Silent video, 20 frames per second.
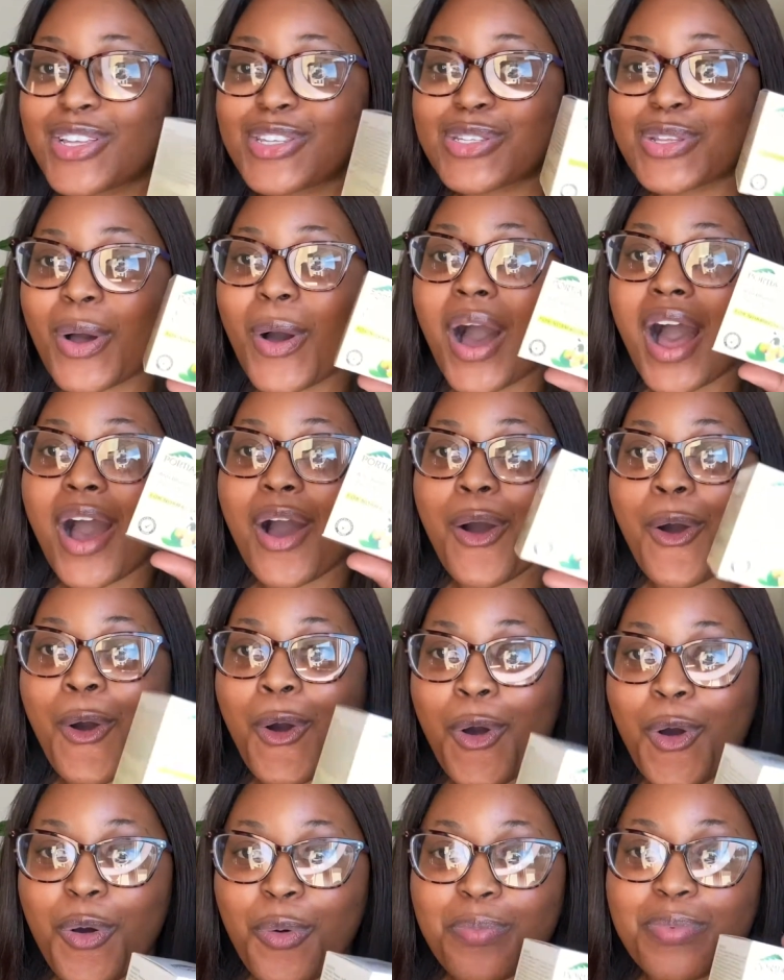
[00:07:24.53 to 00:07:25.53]
So I
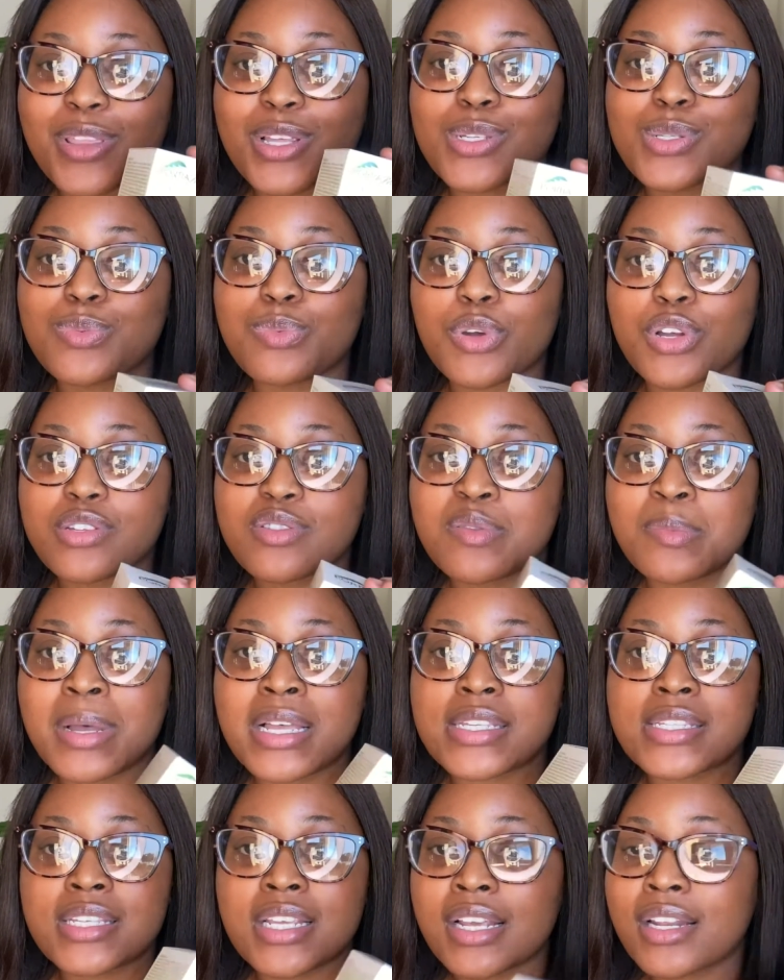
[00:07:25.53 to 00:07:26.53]
hope this works on my
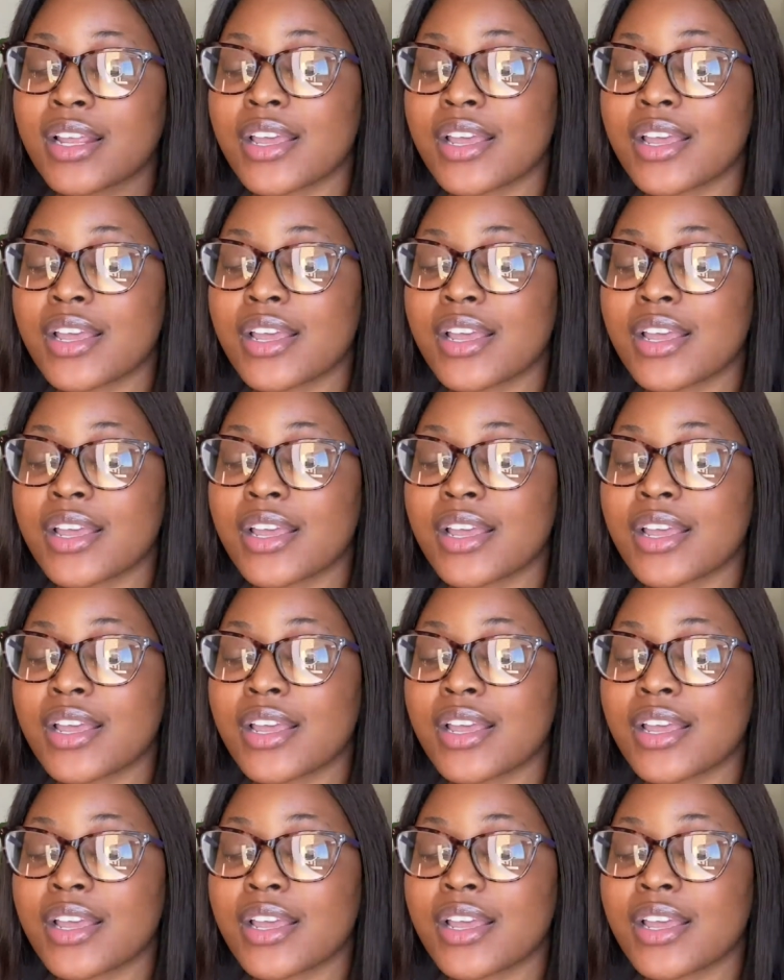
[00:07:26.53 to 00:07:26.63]
skin.